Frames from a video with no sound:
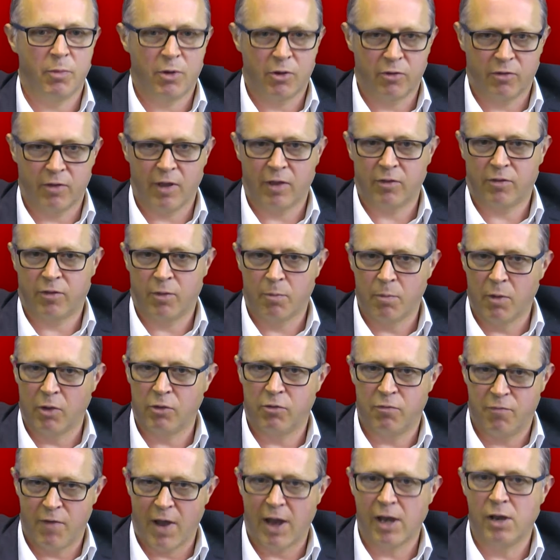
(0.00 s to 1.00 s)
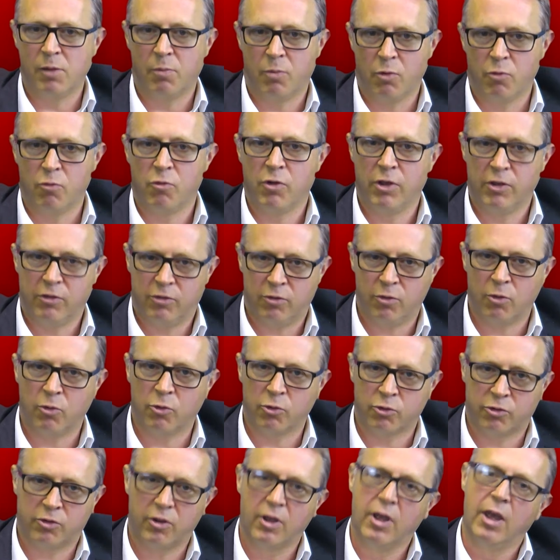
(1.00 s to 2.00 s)
because that's the most valuable
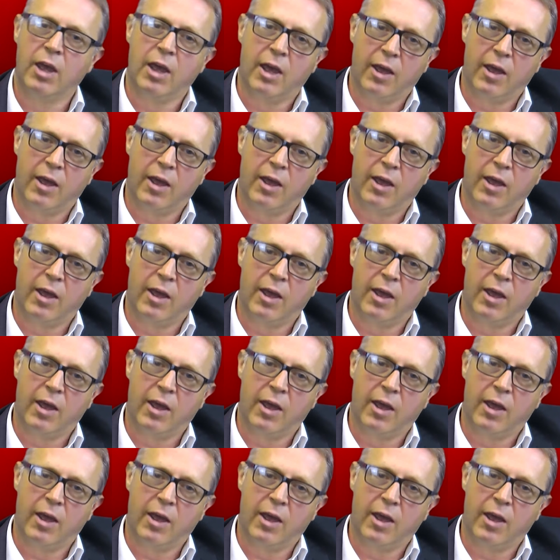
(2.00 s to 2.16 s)
resource.